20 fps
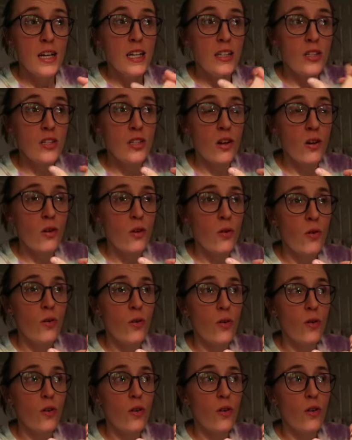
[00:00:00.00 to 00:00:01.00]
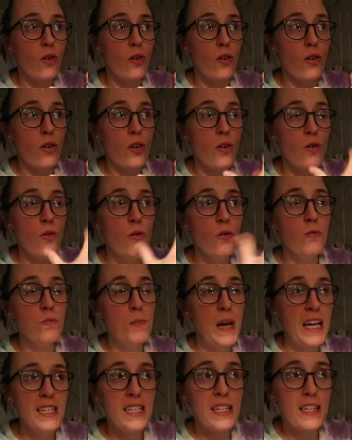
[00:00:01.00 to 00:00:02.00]
So you
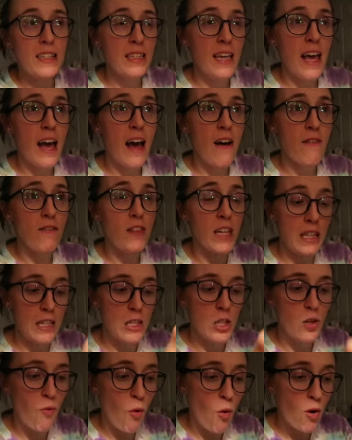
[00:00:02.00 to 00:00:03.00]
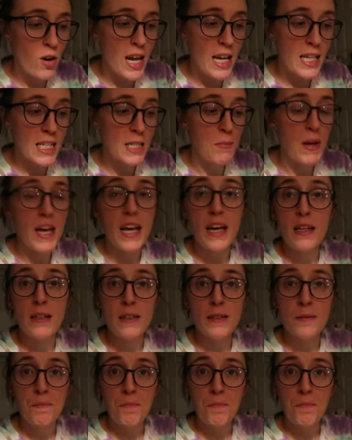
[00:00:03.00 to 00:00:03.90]
basically have like this four day span